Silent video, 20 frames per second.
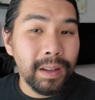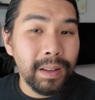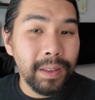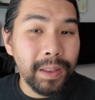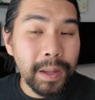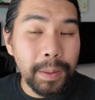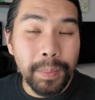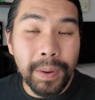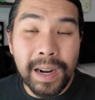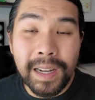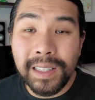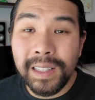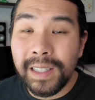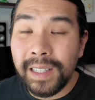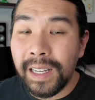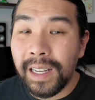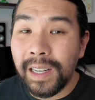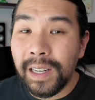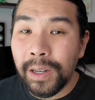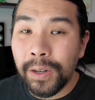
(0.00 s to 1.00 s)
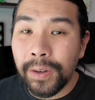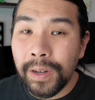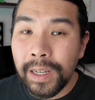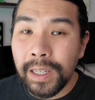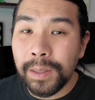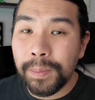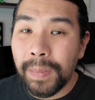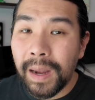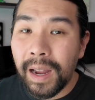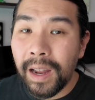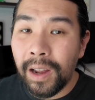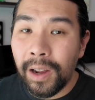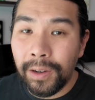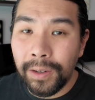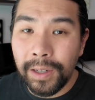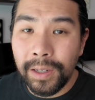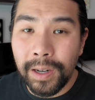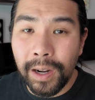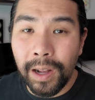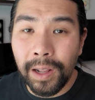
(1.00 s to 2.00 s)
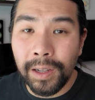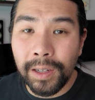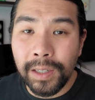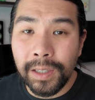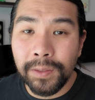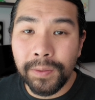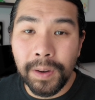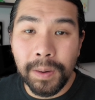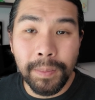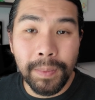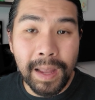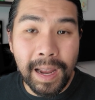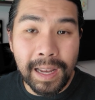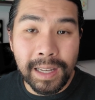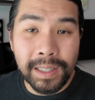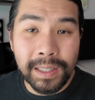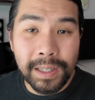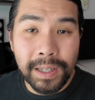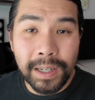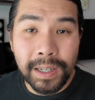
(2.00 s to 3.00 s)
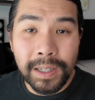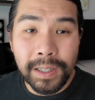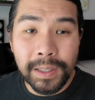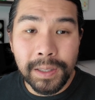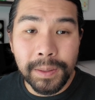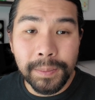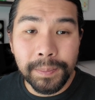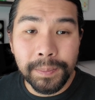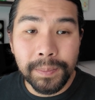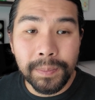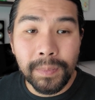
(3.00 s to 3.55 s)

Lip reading: The price did increase by $100 from last year's.